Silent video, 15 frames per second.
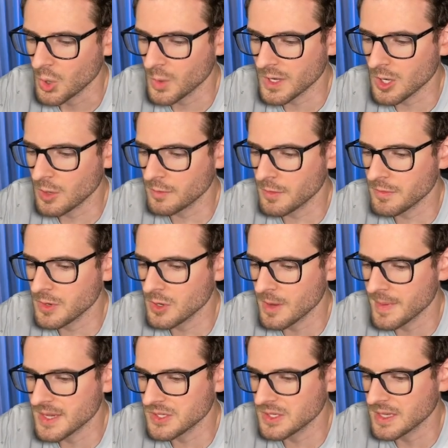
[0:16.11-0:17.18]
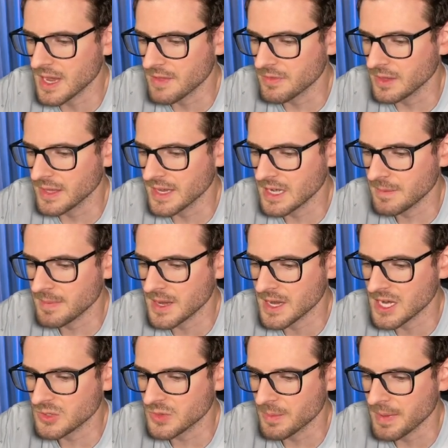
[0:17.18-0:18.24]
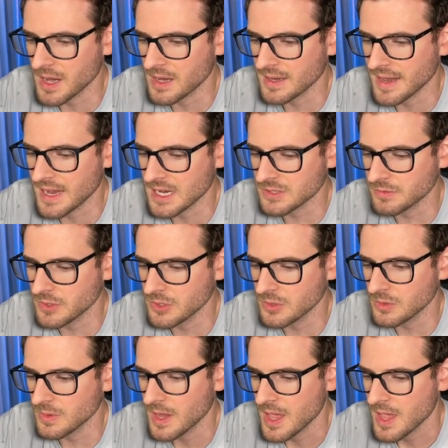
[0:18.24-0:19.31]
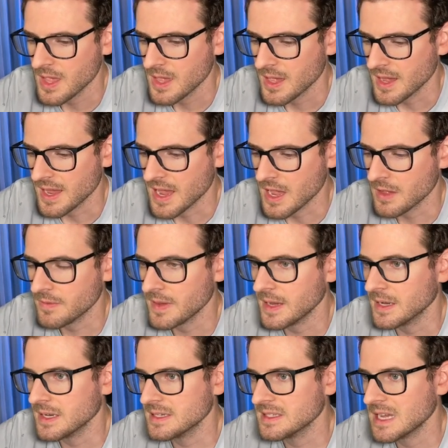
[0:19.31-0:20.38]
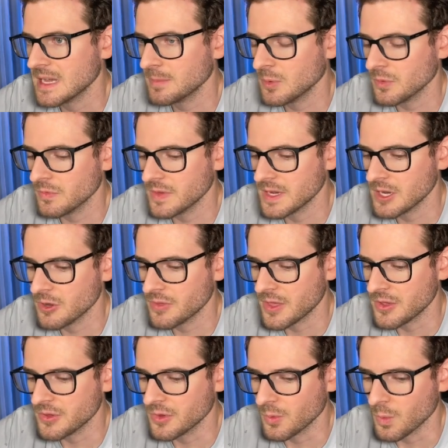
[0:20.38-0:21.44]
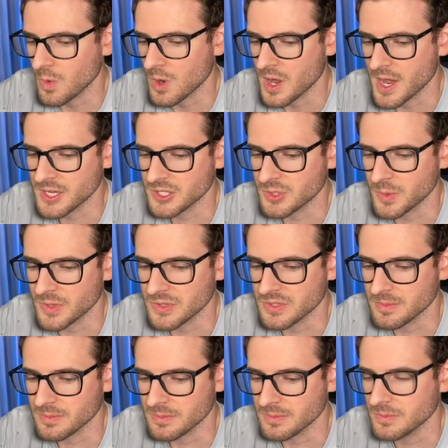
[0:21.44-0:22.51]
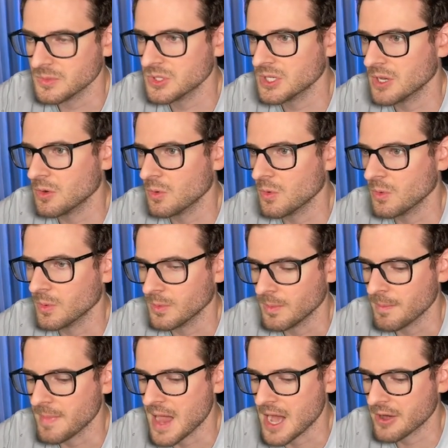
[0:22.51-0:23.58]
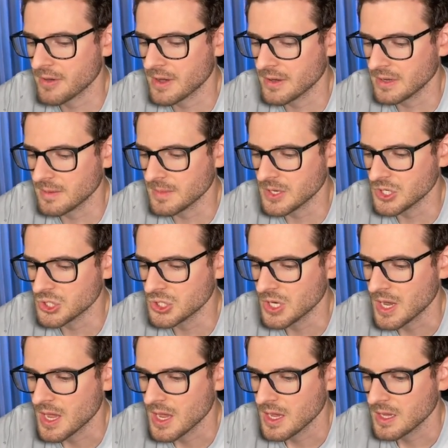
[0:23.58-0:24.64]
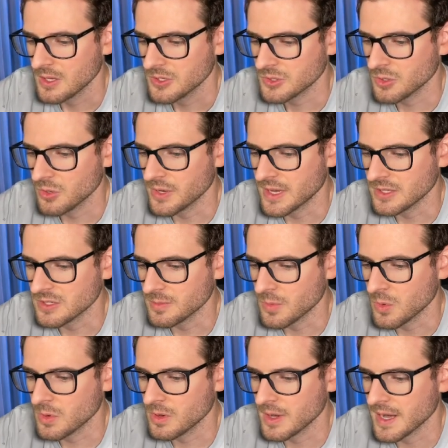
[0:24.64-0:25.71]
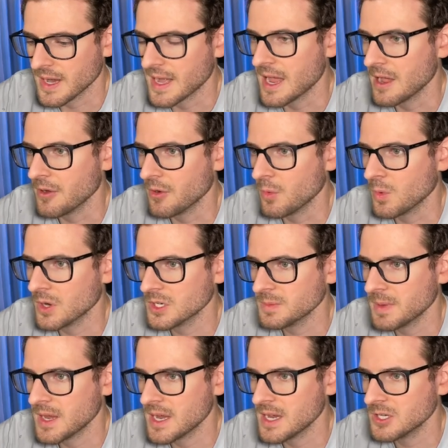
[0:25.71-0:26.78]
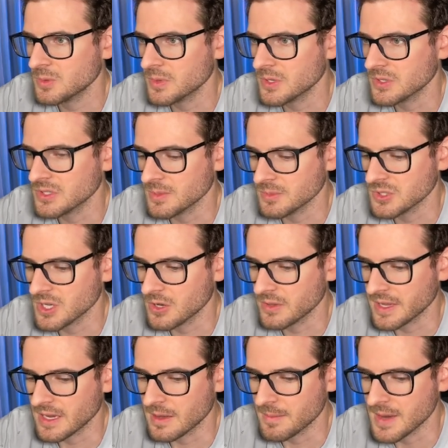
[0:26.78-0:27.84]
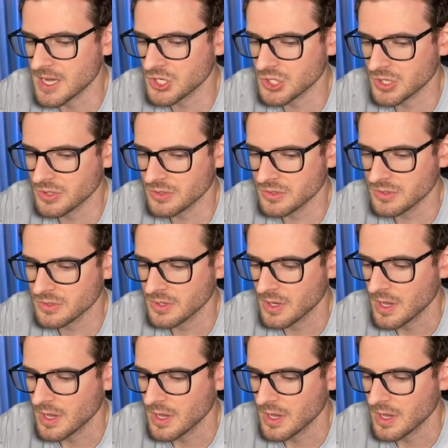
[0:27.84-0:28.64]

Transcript: Quick overview, I basically have the landing page with the parallax view. I have an example video that you can watch with some subtle background image. Scroll down some more, I got a how it works page with some subtle animations.